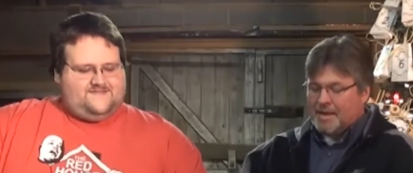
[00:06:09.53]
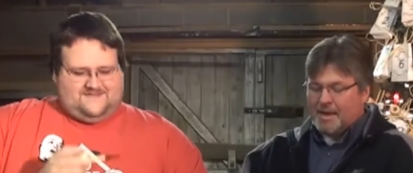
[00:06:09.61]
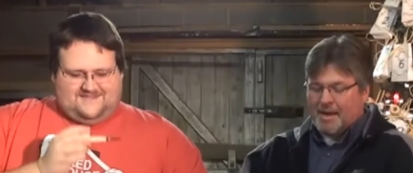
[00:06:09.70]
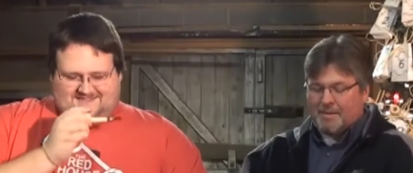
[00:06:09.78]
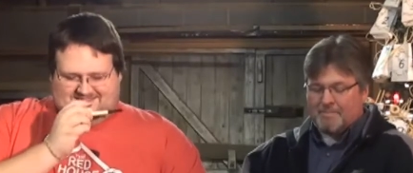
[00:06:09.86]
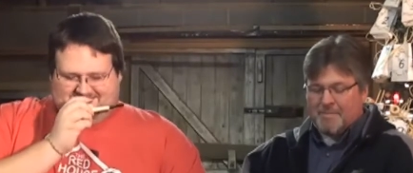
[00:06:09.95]

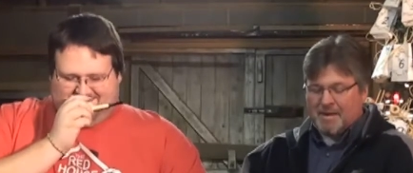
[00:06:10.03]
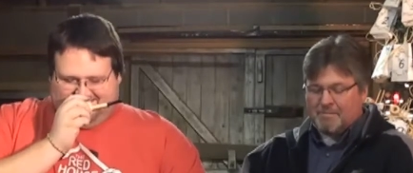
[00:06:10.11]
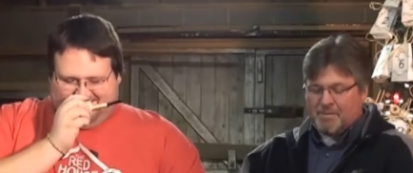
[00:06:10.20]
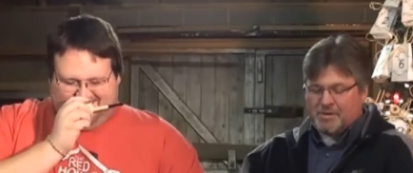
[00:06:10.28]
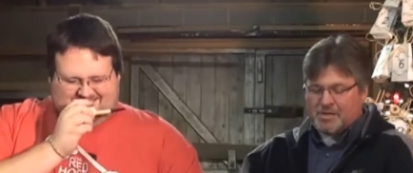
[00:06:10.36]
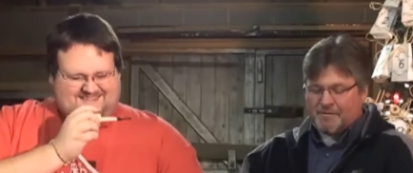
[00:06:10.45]
Speaker 1: Uh,
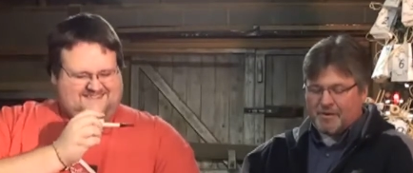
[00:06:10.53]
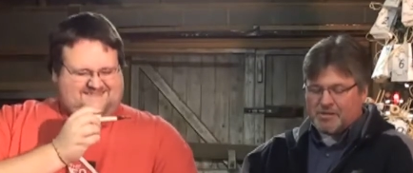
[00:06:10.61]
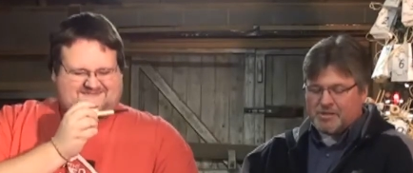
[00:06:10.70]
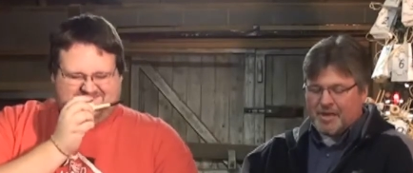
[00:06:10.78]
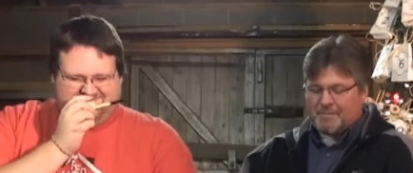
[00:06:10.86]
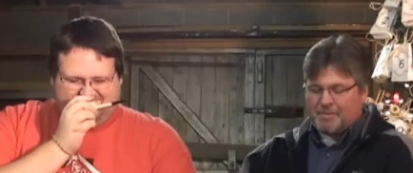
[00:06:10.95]
members of our
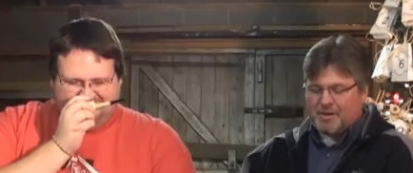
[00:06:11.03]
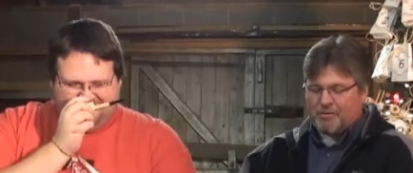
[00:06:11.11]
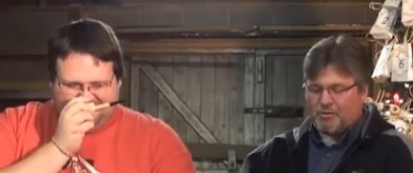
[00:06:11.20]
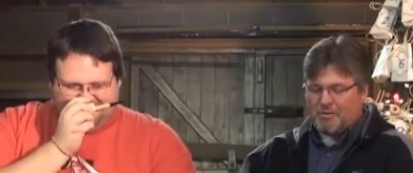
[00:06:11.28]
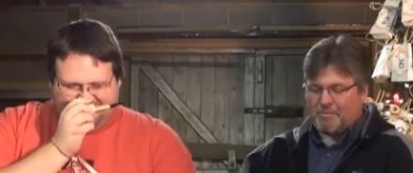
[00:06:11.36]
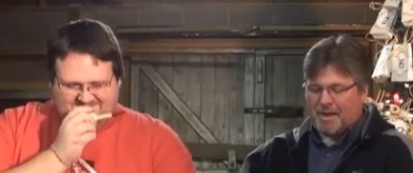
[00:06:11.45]

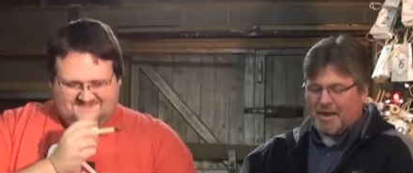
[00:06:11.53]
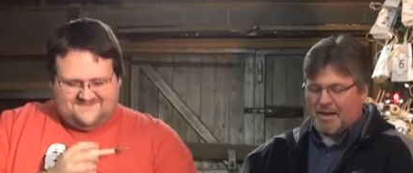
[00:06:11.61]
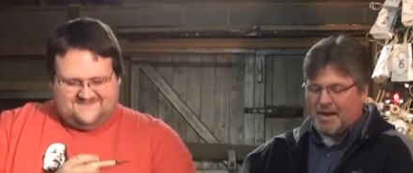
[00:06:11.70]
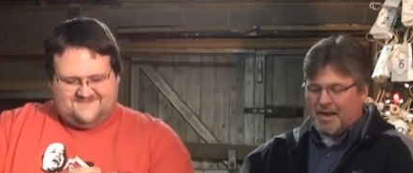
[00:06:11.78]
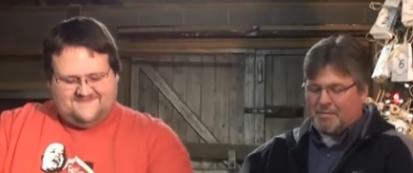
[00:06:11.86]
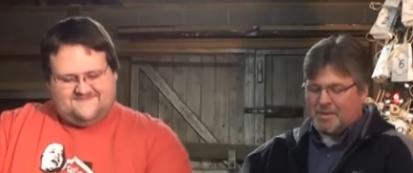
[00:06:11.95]
sampling group made
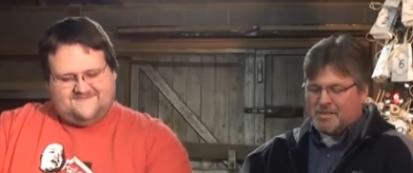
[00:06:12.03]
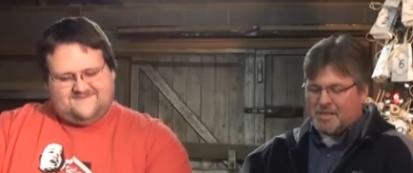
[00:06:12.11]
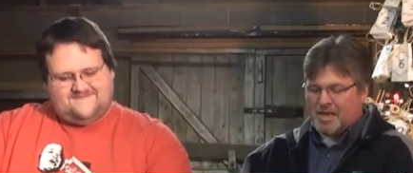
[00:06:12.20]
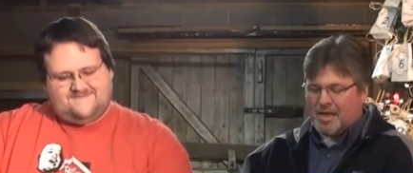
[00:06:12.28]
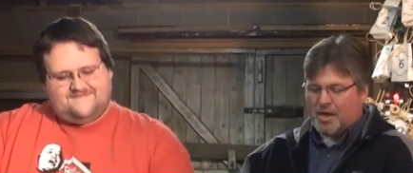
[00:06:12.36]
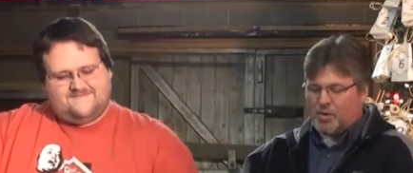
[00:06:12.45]

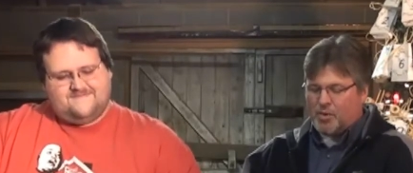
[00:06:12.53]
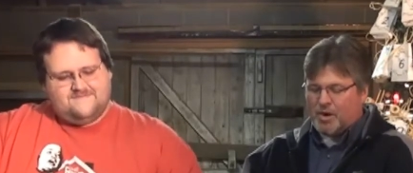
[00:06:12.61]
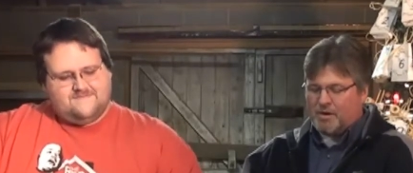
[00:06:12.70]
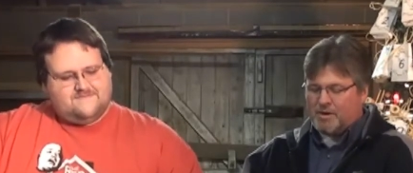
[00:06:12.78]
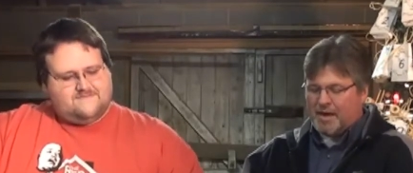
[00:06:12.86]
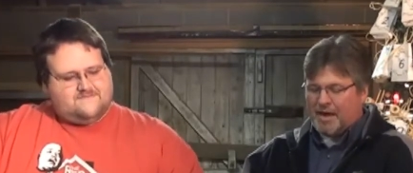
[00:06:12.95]
comments like,
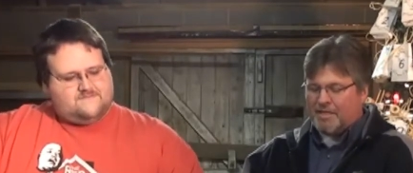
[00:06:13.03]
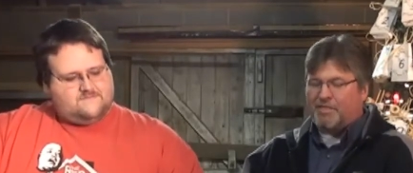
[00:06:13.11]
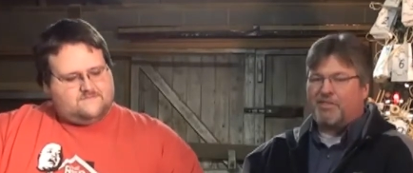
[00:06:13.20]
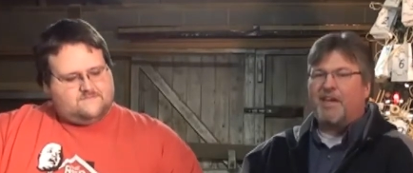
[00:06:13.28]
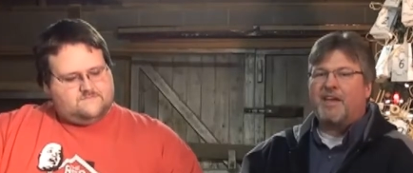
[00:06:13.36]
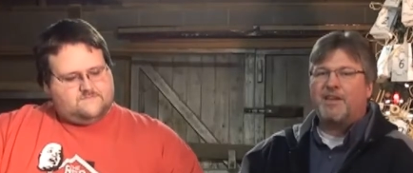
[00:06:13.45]
quote, I
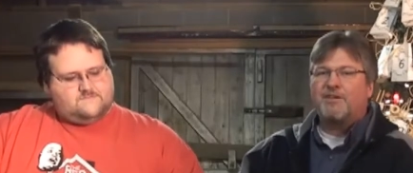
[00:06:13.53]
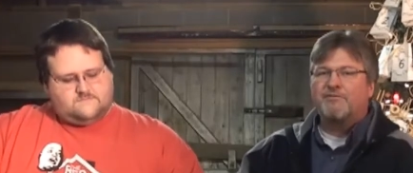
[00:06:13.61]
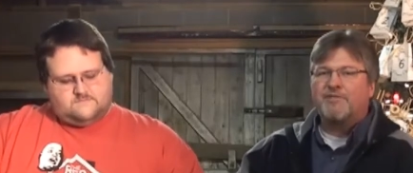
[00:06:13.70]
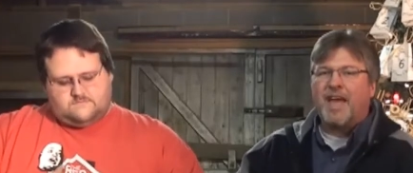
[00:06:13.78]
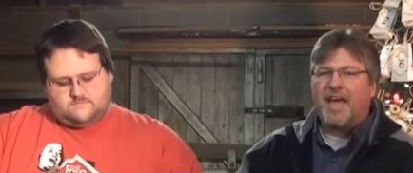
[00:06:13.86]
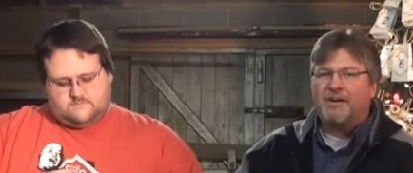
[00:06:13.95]
think
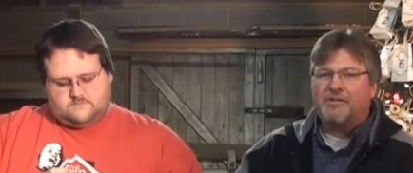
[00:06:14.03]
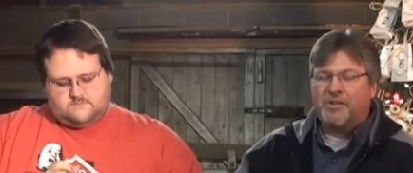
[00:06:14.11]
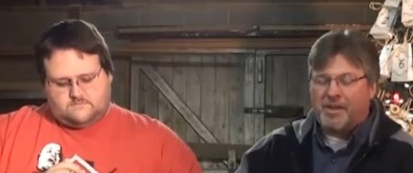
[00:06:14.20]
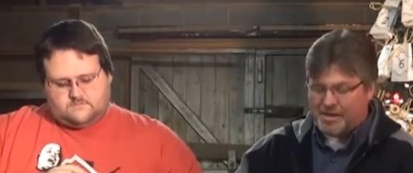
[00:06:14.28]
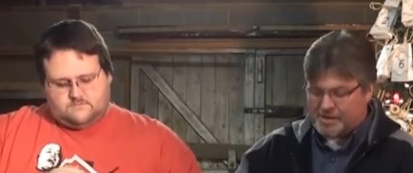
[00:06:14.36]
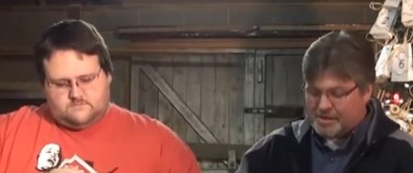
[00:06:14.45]
you
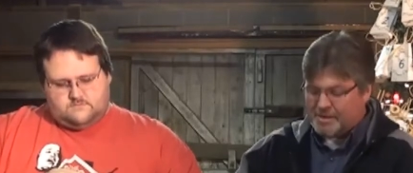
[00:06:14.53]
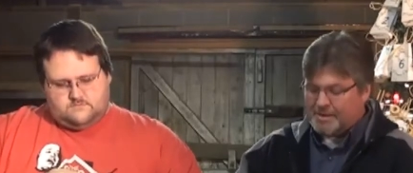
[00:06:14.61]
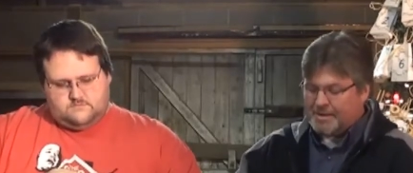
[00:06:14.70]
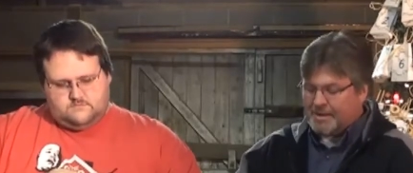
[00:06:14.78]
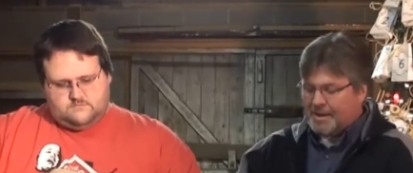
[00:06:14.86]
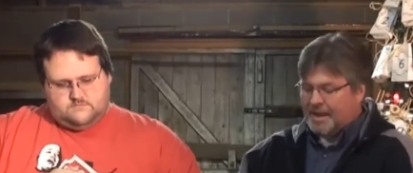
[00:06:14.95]
nailed it.
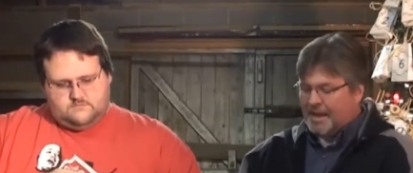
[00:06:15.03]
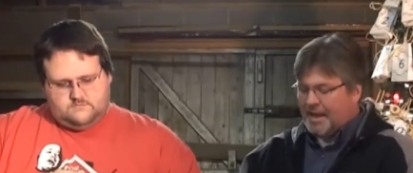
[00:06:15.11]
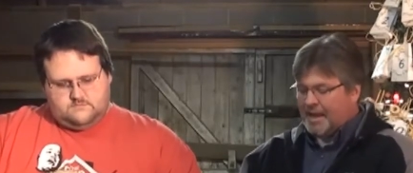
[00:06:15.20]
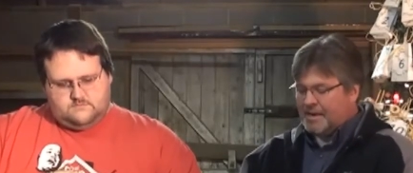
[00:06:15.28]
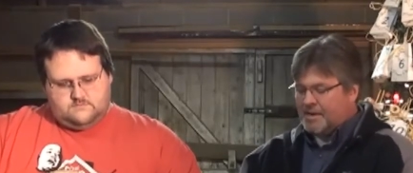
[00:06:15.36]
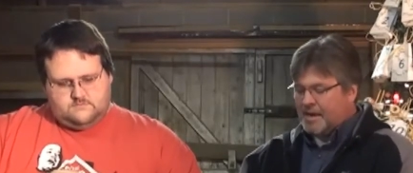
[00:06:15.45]

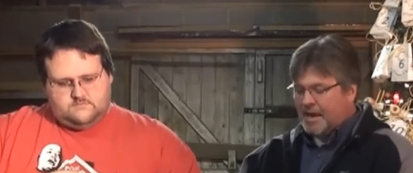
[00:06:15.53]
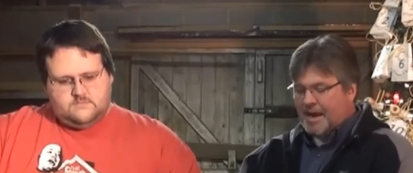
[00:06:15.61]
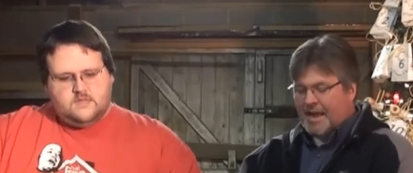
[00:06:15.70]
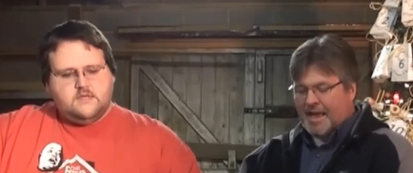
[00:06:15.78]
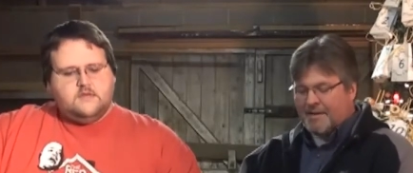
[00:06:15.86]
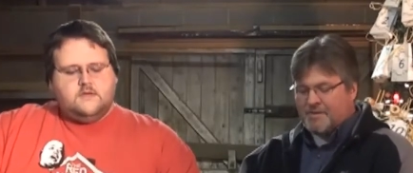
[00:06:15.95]
And
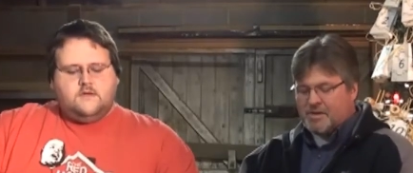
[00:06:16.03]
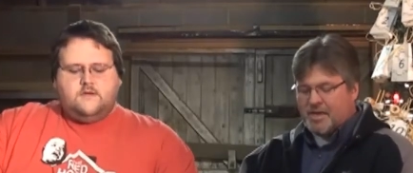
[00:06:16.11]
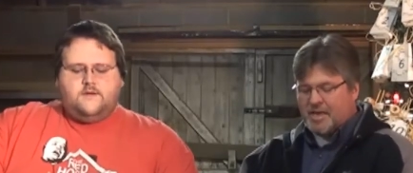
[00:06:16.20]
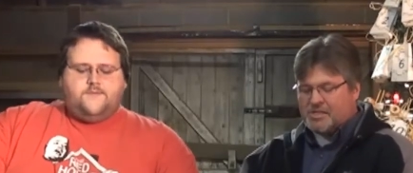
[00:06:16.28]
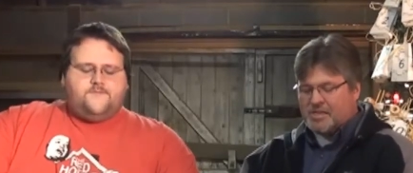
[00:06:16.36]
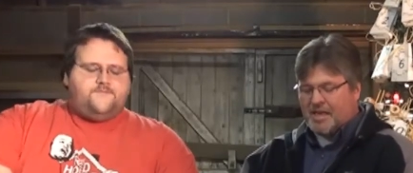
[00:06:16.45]
I haven't
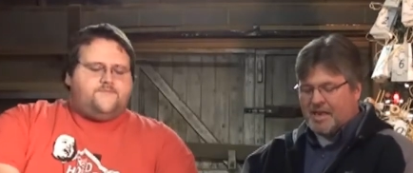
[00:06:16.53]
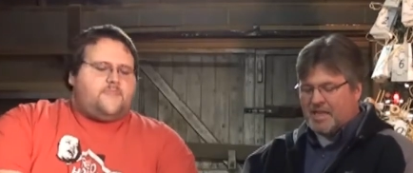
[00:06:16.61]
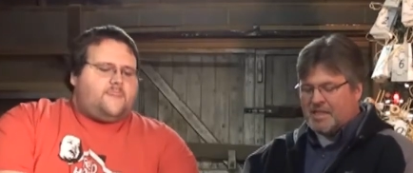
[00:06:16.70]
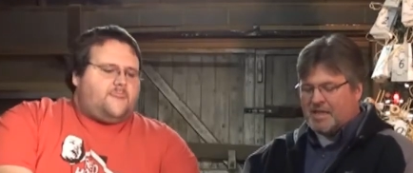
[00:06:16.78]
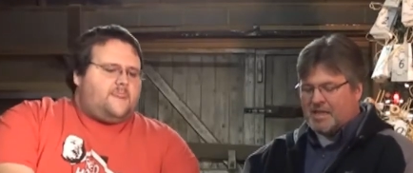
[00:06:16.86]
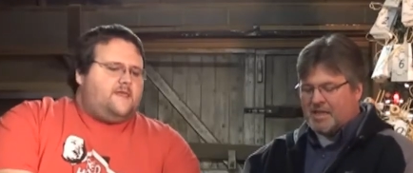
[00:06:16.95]
tasted
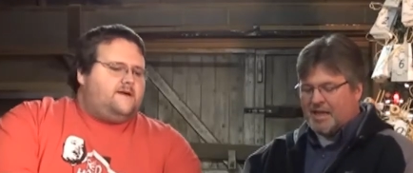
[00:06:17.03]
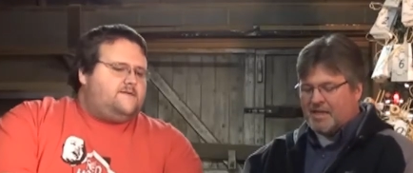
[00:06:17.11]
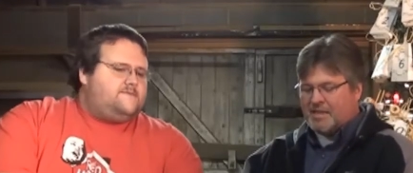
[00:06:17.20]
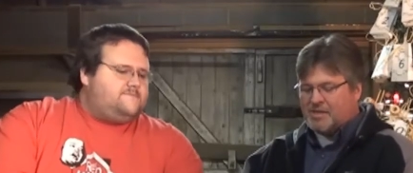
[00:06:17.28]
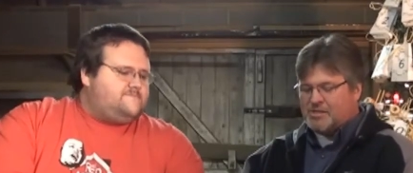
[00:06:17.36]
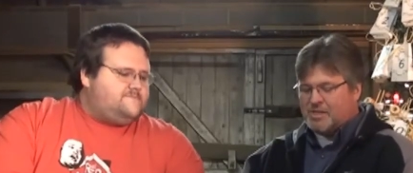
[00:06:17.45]
anything
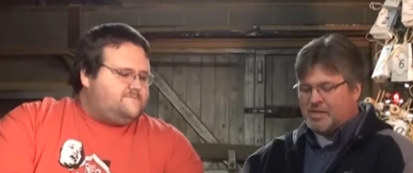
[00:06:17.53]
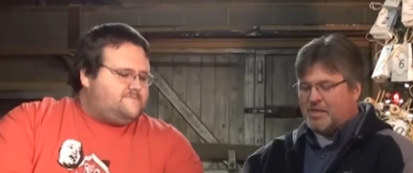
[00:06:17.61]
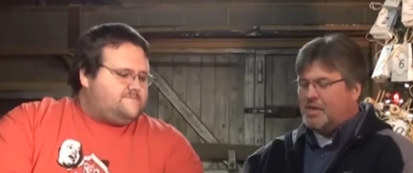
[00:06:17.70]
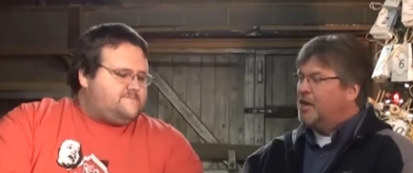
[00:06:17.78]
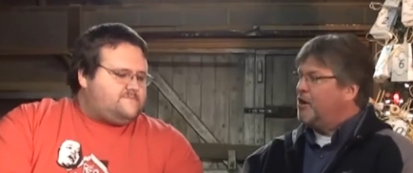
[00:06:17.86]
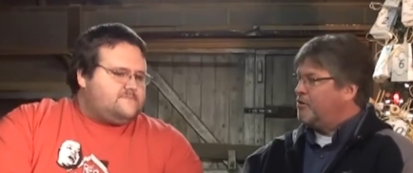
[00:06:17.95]
like this
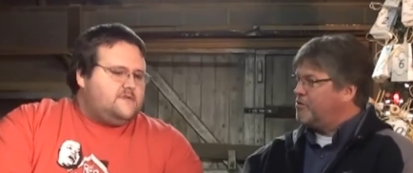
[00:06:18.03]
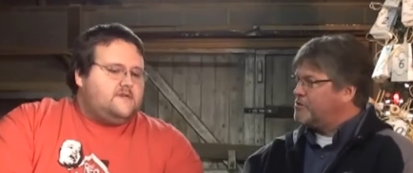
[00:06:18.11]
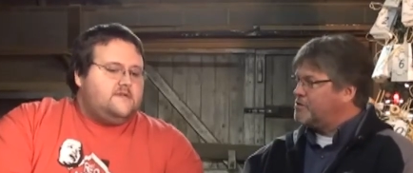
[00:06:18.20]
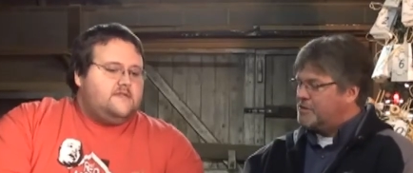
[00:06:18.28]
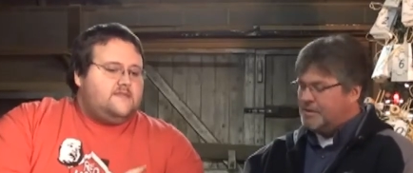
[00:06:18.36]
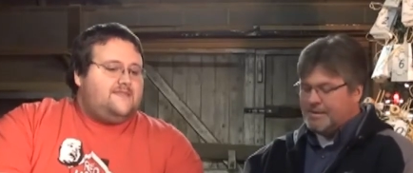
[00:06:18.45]
in
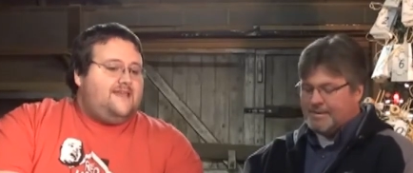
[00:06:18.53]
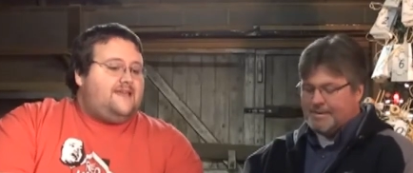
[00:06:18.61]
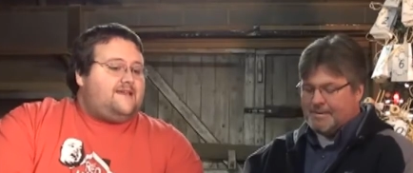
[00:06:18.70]
years. They